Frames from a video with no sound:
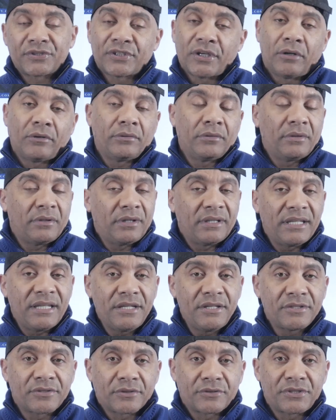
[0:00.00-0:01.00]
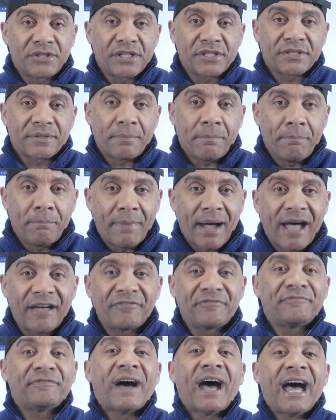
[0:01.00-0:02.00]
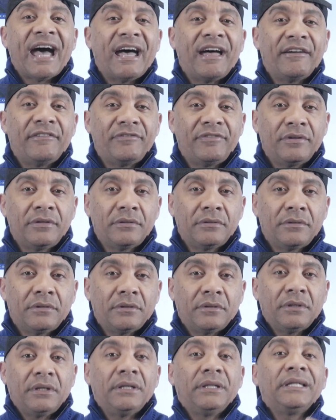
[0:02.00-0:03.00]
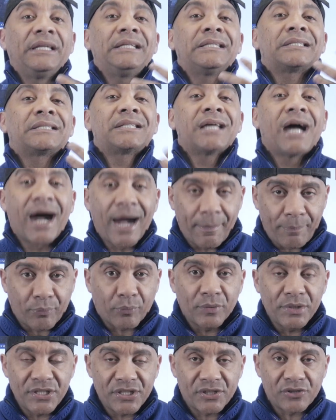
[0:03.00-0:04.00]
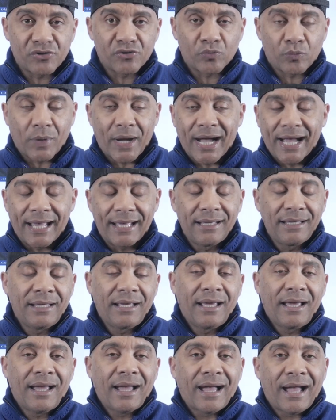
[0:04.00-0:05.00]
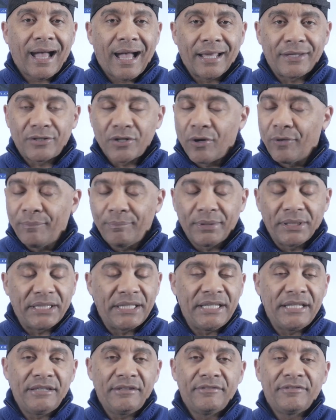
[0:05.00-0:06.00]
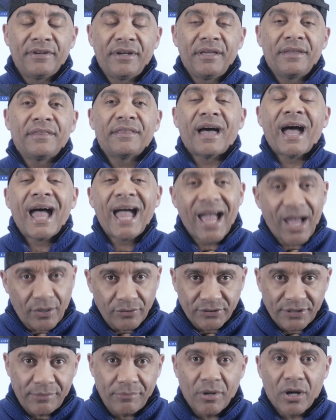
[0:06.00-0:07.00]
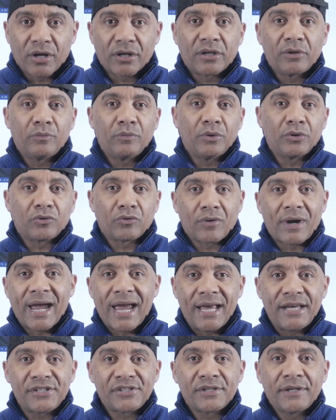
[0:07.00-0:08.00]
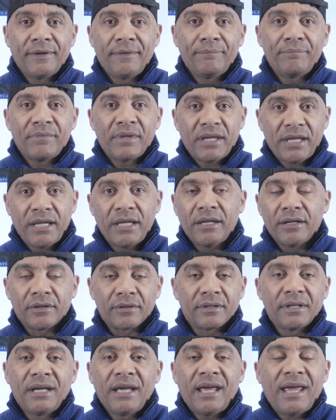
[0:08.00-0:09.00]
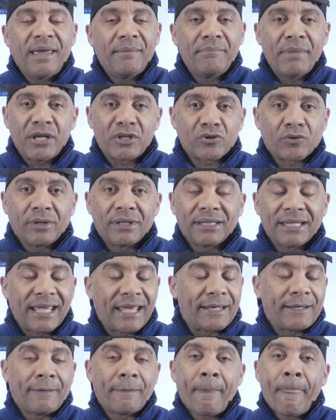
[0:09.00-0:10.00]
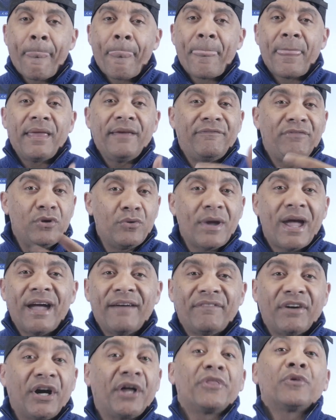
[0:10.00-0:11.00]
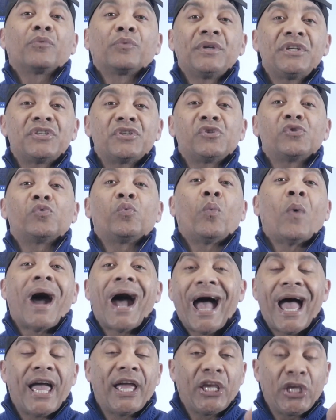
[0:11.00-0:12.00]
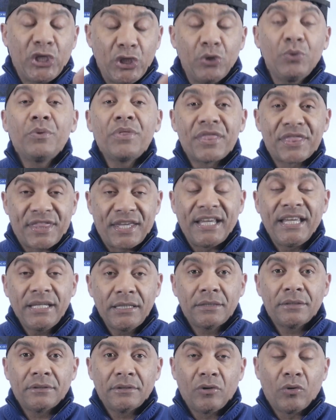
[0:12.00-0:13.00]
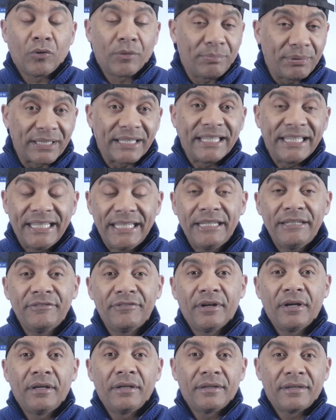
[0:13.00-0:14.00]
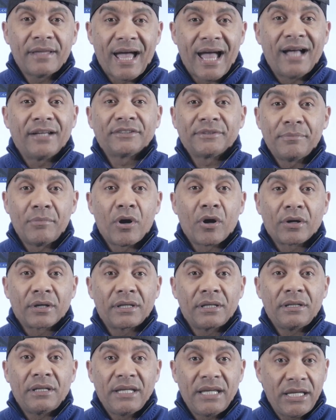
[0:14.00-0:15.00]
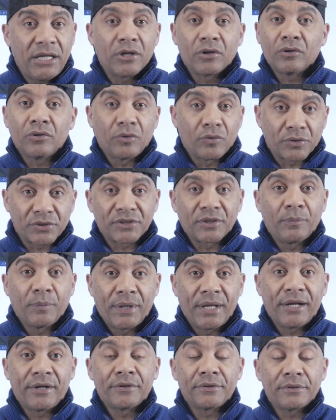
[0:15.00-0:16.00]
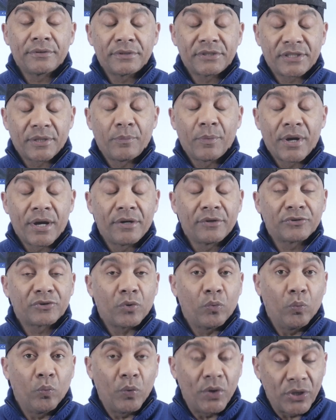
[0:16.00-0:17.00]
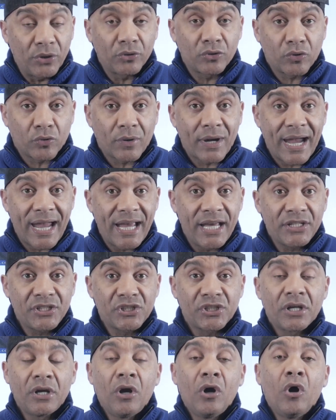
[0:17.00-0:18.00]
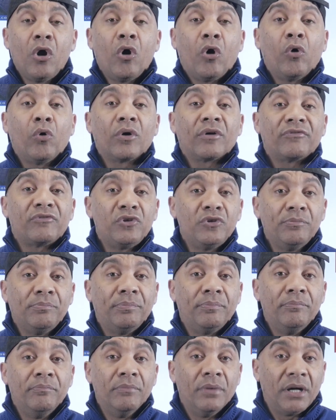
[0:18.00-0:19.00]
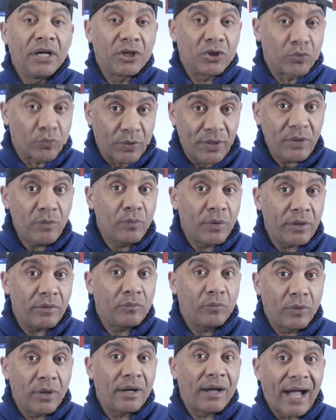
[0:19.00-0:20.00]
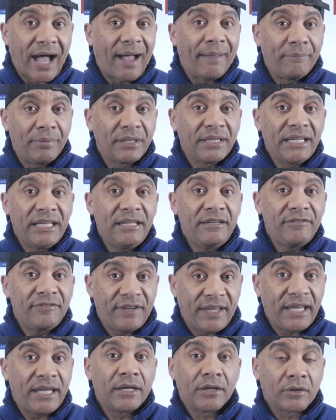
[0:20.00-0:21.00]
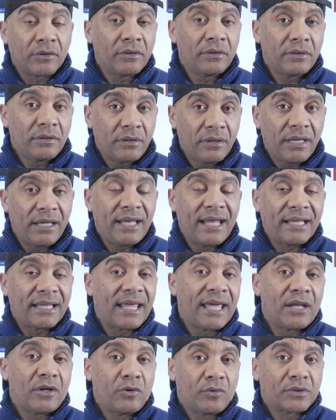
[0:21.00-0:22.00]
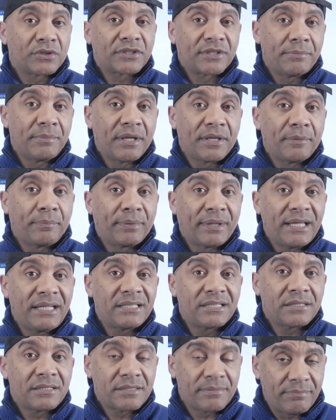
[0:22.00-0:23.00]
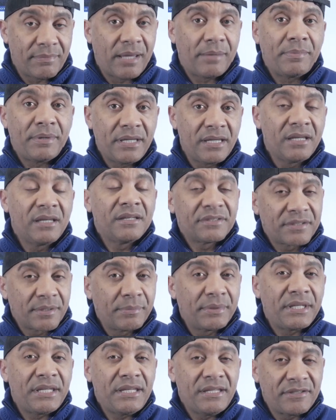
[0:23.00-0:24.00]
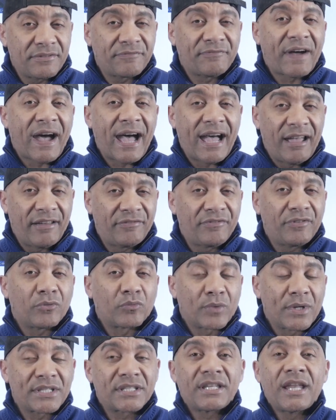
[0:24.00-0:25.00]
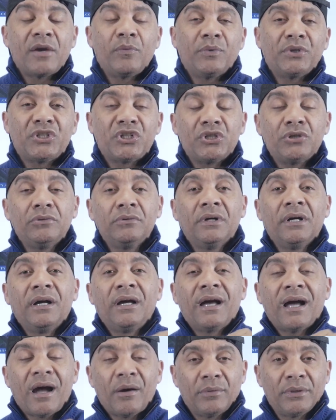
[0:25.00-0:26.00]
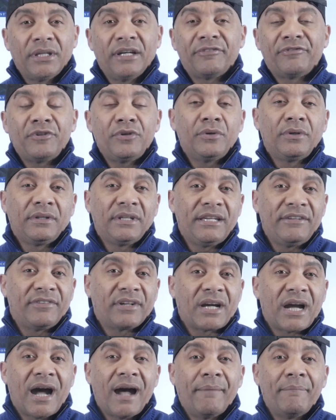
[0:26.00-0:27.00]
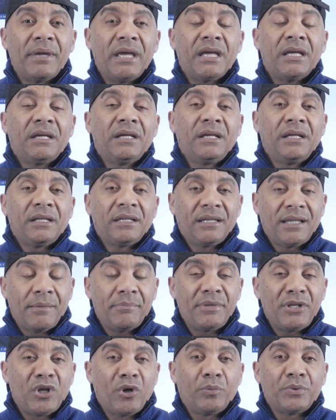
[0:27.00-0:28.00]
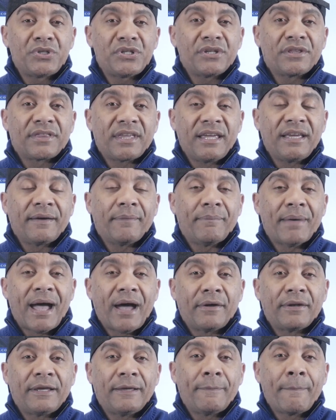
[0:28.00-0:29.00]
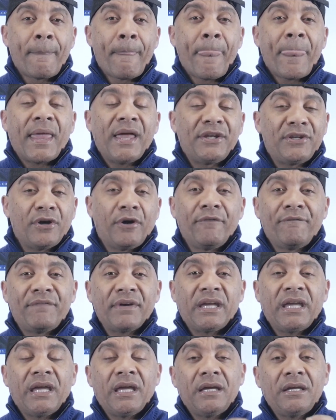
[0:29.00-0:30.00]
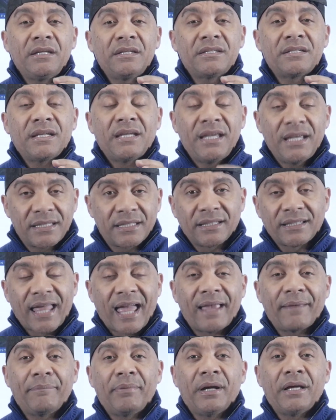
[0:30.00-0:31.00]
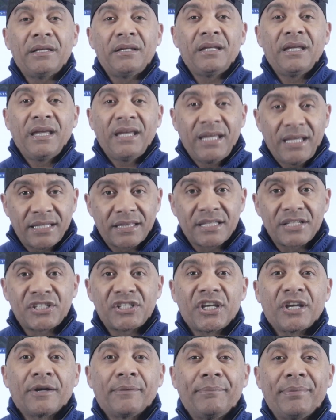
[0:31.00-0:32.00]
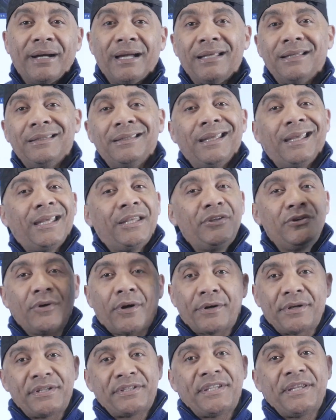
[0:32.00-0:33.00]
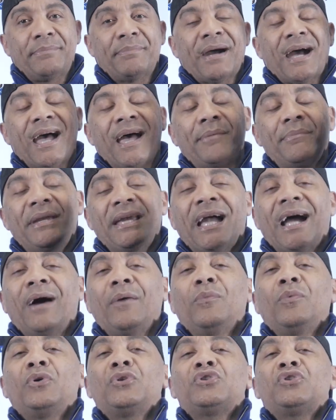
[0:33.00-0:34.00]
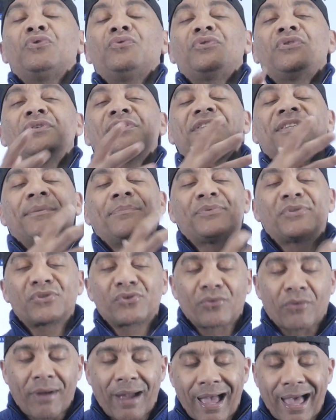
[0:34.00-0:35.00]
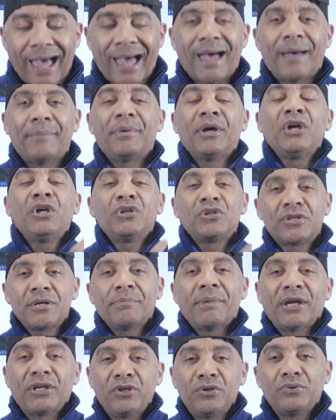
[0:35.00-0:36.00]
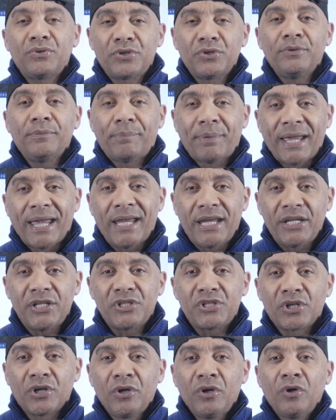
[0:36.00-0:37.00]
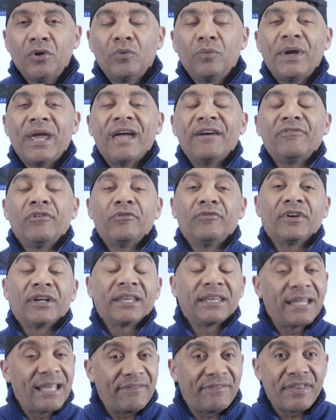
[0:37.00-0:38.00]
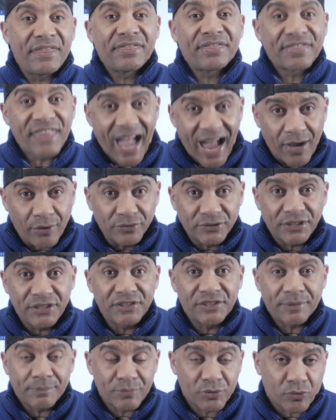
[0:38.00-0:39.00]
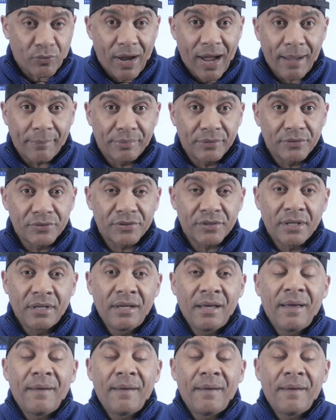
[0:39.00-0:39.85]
So these are just my five, at least top reasons why I don't believe the housing market will crash here in Metro Atlanta. If you have other reasons why you think or believe the housing market here or somewhere else will crash, or if you agree with what I believe here in Atlanta or some other places, maybe some of these five resonate with you, I would love for you to leave a comment. Let me know what you think about it. And don't forget to hit the like button, hit the share button. And you already see behind me, I want you to subscribe to my YouTube page. We have over 11,000 subscribers.